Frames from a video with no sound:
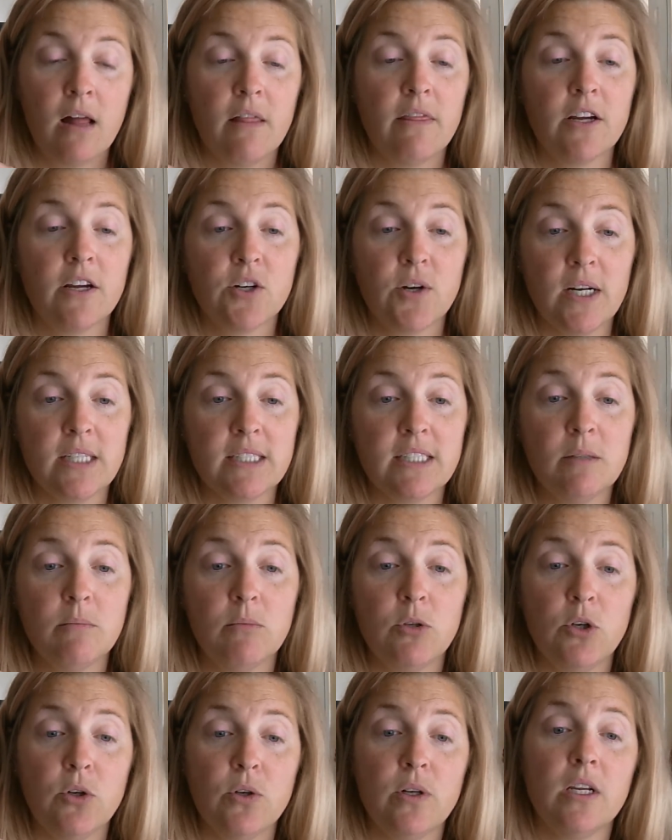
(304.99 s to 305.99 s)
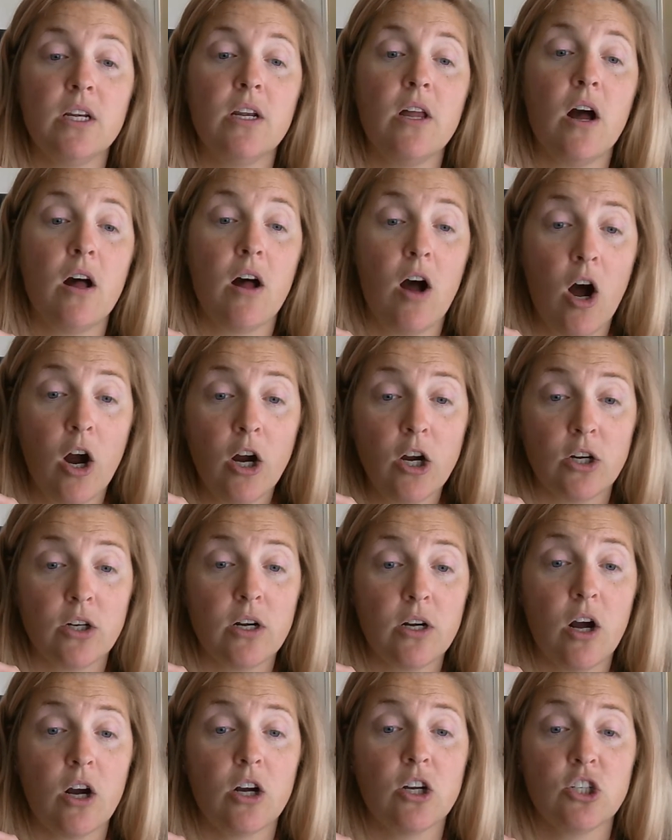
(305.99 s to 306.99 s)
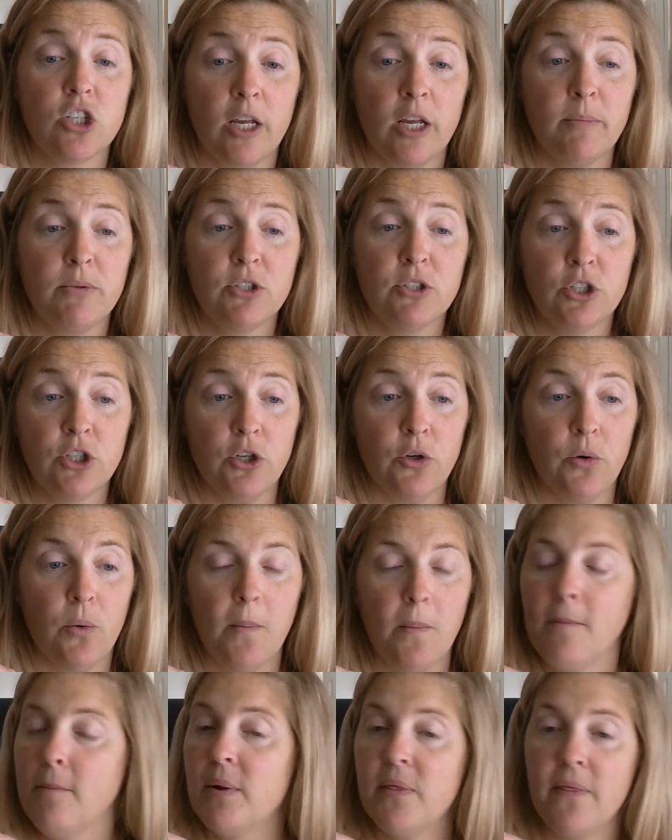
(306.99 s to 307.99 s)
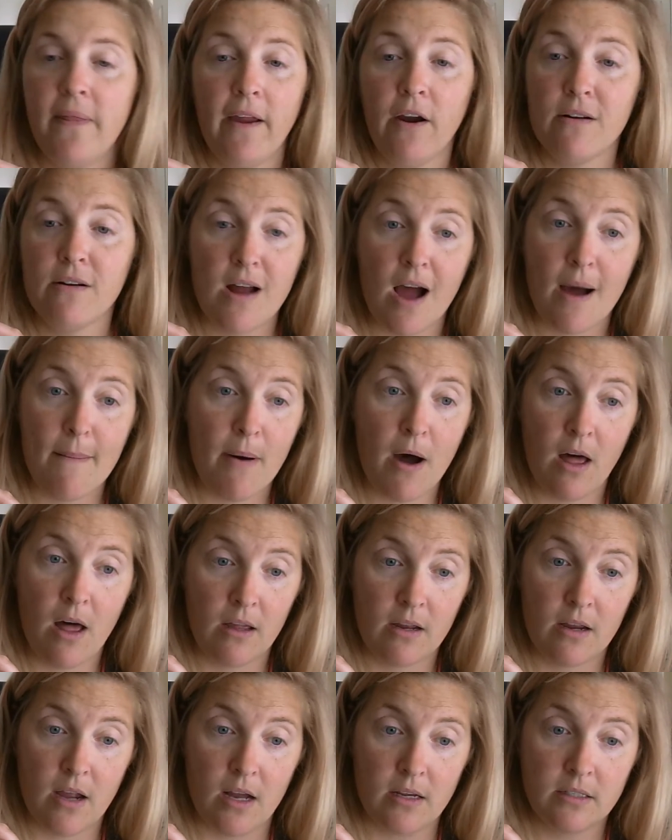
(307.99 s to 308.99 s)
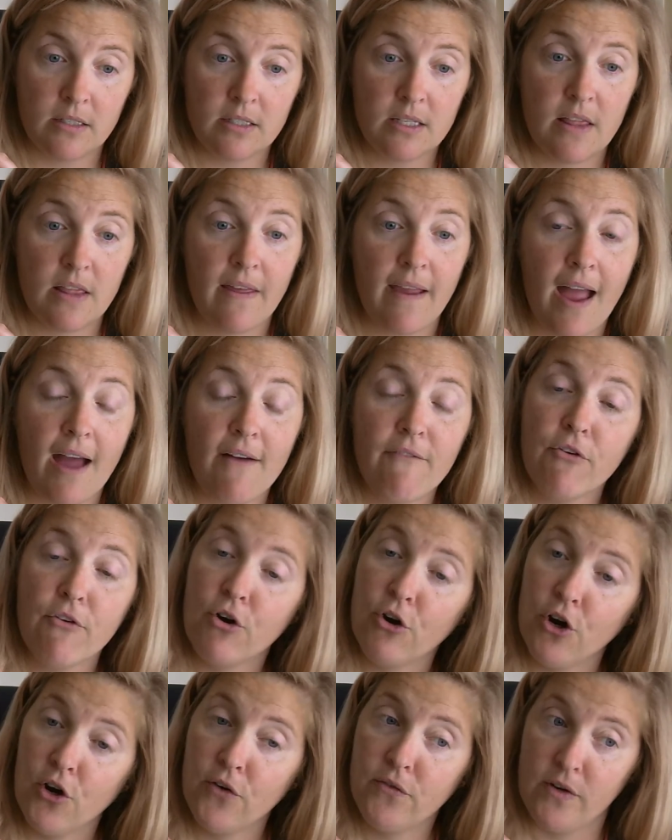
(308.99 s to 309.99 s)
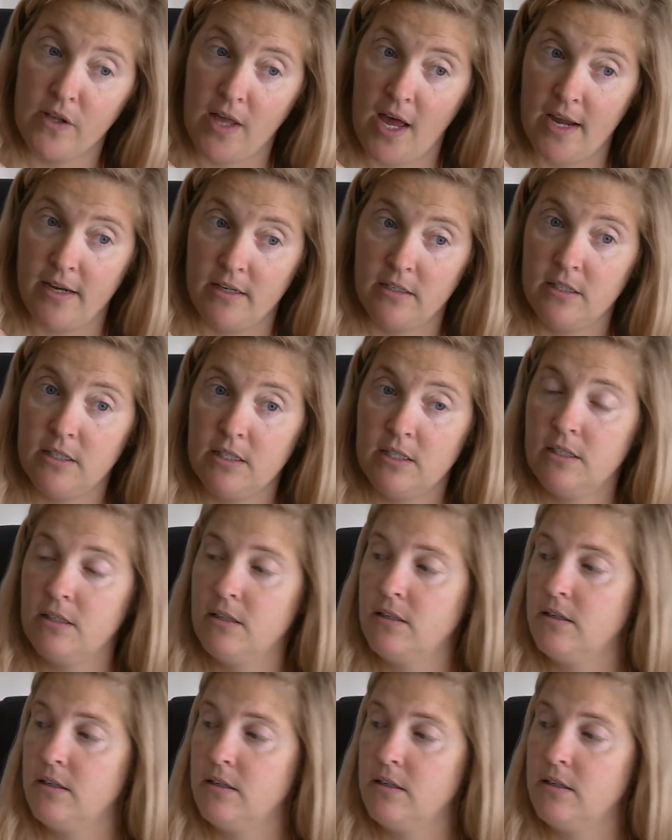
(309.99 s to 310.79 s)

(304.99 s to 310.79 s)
The crescent moon and heart are shapes too, but they are not polygons. They have curved lines.